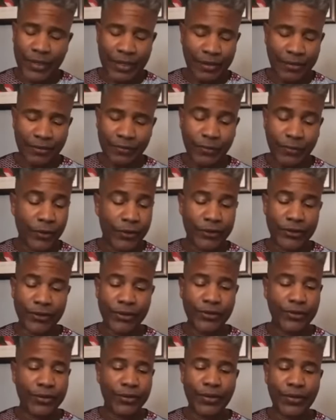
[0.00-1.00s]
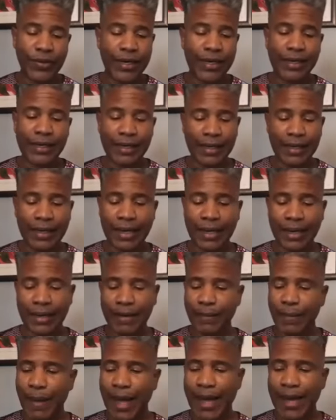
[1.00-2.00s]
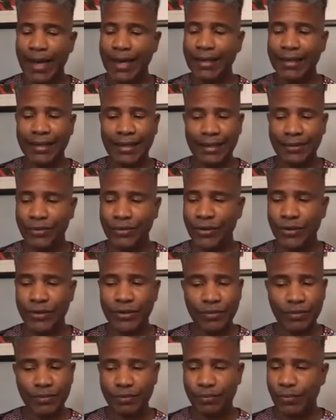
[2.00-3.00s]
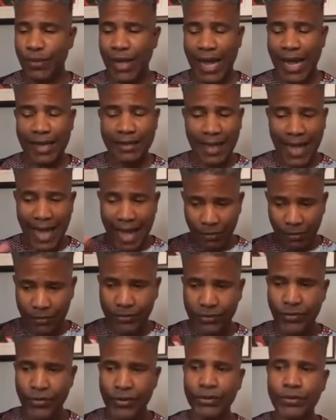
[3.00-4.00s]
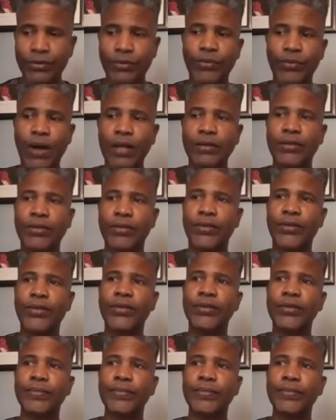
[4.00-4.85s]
fortune, really, as I was going to Rutgers,